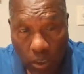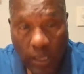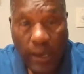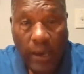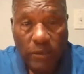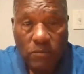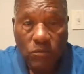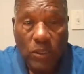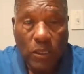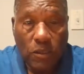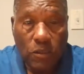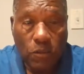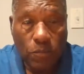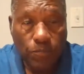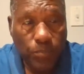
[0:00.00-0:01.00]
act that
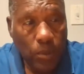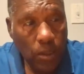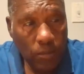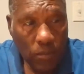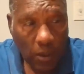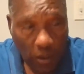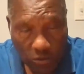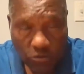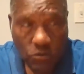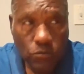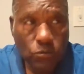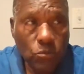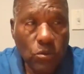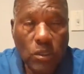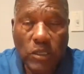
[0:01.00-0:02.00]
he ushered
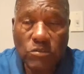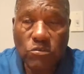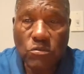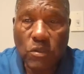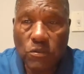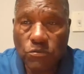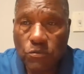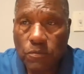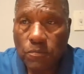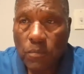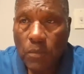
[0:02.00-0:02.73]
through the legislature,